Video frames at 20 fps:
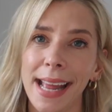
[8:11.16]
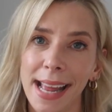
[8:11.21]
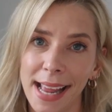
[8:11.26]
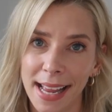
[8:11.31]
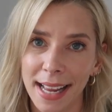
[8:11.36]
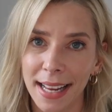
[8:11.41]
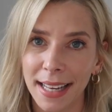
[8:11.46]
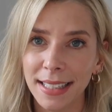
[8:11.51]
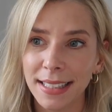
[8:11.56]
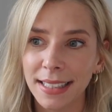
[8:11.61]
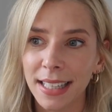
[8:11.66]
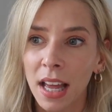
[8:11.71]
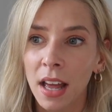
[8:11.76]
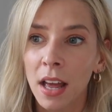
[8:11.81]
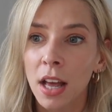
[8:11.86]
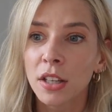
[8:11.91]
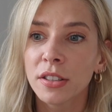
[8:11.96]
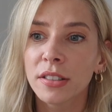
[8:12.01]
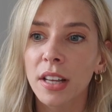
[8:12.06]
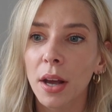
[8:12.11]
is,
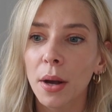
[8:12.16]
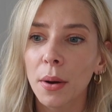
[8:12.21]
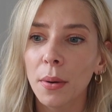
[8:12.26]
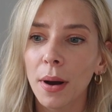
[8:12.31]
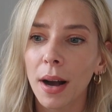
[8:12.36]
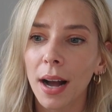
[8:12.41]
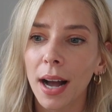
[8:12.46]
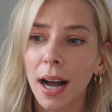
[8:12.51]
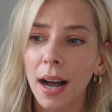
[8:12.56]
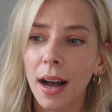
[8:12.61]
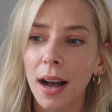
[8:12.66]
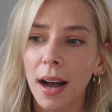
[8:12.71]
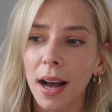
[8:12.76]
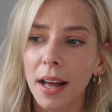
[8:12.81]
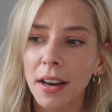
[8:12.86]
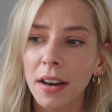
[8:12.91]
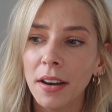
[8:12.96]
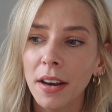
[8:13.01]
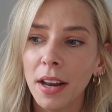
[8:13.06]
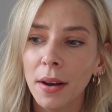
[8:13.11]
so
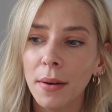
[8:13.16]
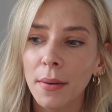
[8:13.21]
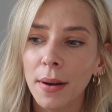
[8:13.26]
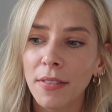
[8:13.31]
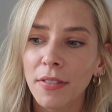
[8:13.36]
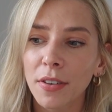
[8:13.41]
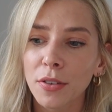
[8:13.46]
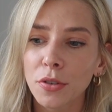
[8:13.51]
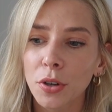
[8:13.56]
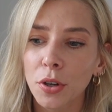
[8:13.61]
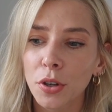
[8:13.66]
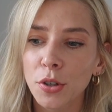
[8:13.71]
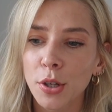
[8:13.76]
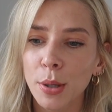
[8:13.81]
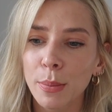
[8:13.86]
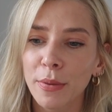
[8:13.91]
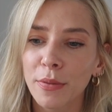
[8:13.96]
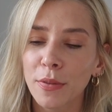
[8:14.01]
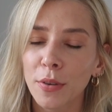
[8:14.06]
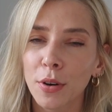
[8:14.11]
I don't know if I've talked
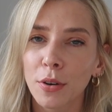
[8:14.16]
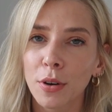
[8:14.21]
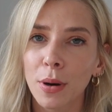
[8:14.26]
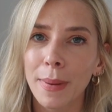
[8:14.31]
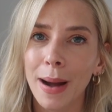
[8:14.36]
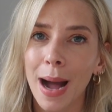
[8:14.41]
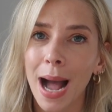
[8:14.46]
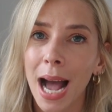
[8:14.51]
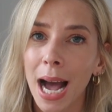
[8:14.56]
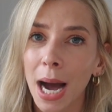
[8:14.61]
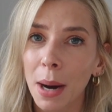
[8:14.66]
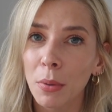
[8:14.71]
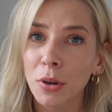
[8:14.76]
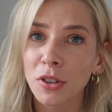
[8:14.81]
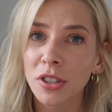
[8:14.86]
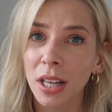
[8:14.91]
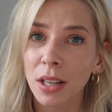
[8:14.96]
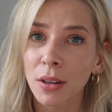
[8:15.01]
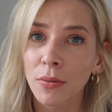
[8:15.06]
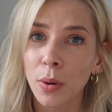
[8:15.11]
to you before about how
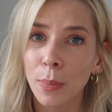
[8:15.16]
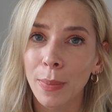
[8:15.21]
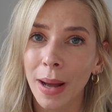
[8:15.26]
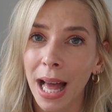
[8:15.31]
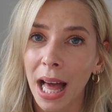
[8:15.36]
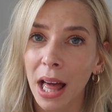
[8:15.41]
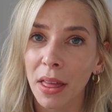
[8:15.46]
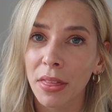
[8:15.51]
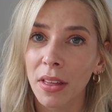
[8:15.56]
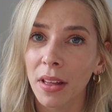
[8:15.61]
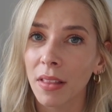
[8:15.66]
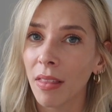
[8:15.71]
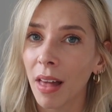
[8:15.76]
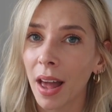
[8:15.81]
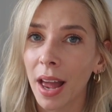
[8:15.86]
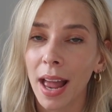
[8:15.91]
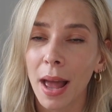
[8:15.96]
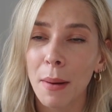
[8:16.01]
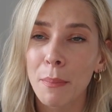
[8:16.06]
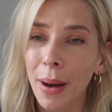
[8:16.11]
much I love a bath, and
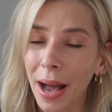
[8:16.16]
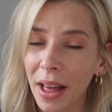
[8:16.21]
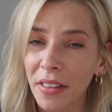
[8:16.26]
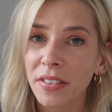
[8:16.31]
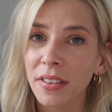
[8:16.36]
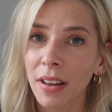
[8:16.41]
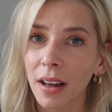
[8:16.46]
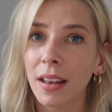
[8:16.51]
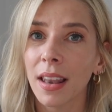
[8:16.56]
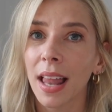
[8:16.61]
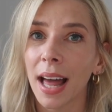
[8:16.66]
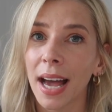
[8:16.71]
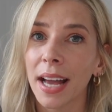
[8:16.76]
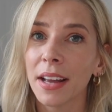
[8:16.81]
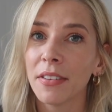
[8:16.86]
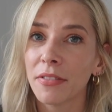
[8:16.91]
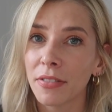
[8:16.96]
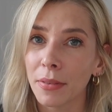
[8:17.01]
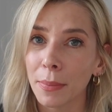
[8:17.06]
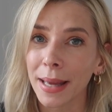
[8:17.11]
like, baths are
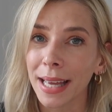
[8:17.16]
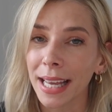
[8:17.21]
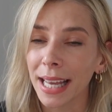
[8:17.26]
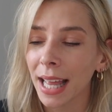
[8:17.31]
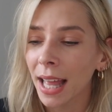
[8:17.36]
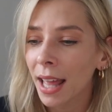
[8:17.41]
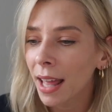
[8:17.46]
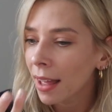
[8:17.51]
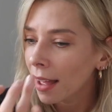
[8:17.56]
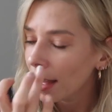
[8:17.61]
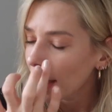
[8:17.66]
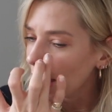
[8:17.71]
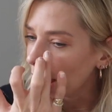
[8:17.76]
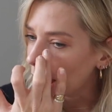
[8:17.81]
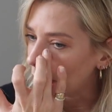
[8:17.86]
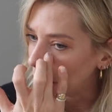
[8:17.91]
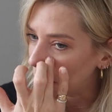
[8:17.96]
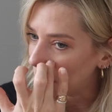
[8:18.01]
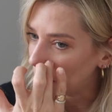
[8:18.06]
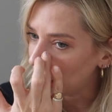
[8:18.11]
life for me.
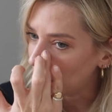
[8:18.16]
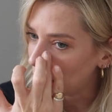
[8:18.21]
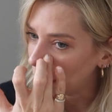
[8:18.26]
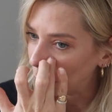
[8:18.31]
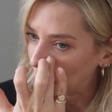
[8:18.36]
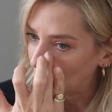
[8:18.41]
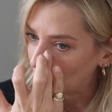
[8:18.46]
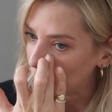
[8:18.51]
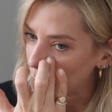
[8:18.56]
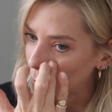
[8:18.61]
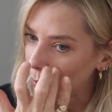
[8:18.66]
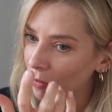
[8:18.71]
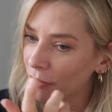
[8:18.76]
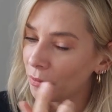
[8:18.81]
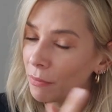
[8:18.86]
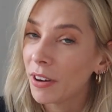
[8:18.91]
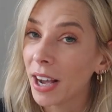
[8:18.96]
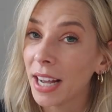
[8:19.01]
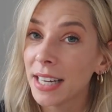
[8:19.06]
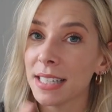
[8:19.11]
And when we
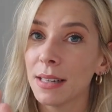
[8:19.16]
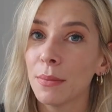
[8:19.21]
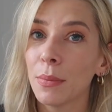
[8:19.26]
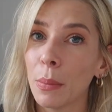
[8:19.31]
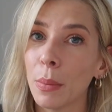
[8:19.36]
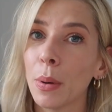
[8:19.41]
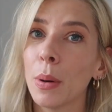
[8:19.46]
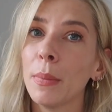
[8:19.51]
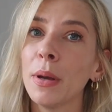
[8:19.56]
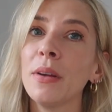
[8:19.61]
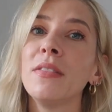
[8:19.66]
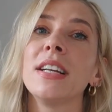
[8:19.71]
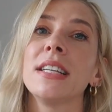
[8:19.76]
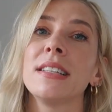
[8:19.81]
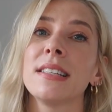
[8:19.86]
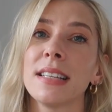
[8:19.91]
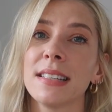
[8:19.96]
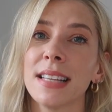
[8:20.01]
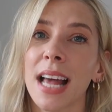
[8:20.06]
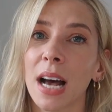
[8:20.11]
were moving
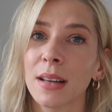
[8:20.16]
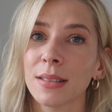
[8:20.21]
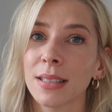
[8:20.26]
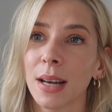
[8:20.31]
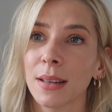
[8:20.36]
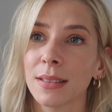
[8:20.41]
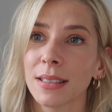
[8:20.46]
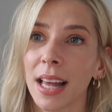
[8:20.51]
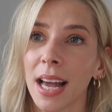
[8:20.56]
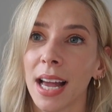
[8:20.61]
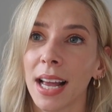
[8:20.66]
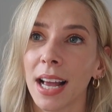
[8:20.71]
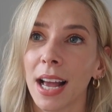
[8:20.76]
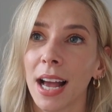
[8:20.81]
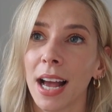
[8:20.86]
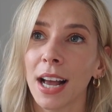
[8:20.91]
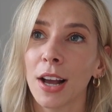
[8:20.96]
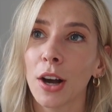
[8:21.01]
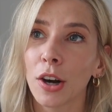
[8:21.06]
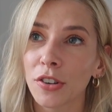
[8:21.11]
into this house, I was like,
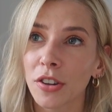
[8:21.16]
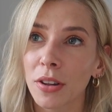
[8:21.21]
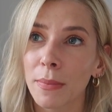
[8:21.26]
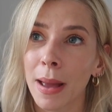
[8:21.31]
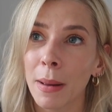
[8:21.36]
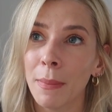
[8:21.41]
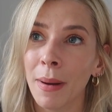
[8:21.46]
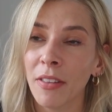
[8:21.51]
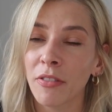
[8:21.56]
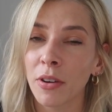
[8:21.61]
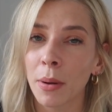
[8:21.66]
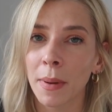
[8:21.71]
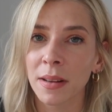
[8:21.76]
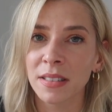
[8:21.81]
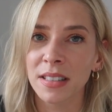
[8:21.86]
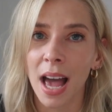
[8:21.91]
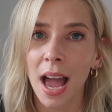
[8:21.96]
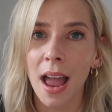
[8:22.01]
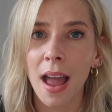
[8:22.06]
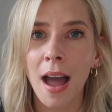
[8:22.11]
got to the main bathroom, I
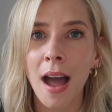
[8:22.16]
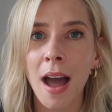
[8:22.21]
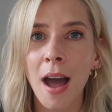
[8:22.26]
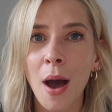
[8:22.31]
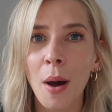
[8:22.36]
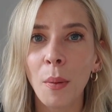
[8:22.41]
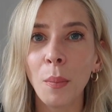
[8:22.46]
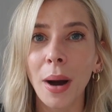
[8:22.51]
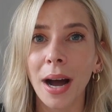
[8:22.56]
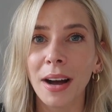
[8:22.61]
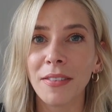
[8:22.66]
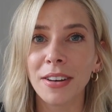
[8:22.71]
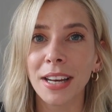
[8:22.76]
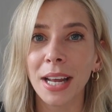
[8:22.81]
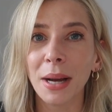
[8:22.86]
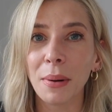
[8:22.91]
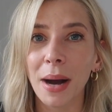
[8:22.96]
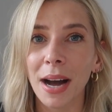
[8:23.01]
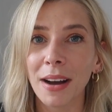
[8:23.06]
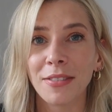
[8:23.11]
was like, we're having
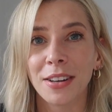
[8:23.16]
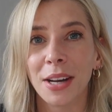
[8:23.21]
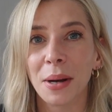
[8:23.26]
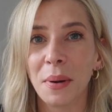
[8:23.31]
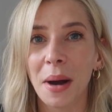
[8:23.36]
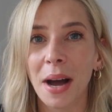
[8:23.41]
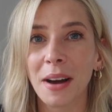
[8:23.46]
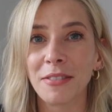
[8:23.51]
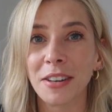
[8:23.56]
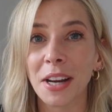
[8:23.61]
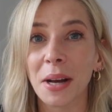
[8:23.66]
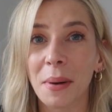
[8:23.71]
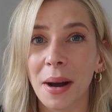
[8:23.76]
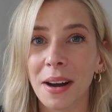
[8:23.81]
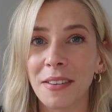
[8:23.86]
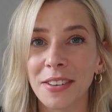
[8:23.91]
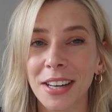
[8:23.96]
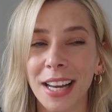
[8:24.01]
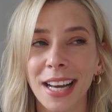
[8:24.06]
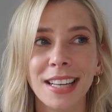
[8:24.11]
it, we're having it, we're having it, we're
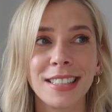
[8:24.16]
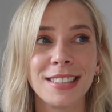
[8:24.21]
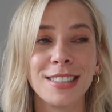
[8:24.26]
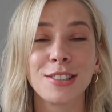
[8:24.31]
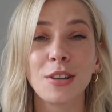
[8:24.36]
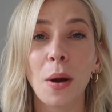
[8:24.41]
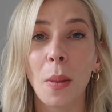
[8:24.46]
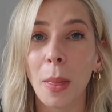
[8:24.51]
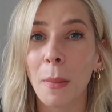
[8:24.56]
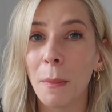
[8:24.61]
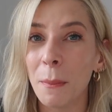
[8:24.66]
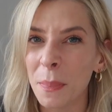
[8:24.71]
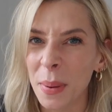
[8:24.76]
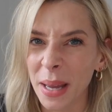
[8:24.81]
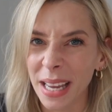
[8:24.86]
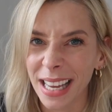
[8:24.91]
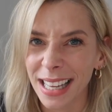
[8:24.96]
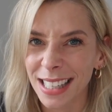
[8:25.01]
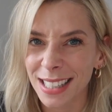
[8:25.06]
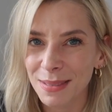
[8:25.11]
having it, because it's got the
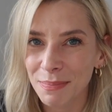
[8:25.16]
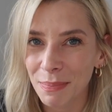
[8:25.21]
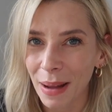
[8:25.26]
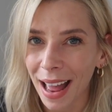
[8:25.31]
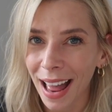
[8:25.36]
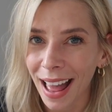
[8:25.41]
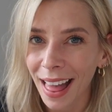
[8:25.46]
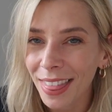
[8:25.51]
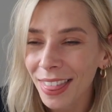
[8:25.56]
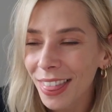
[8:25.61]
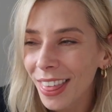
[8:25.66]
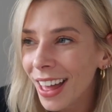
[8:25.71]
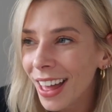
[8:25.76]
biggest bath.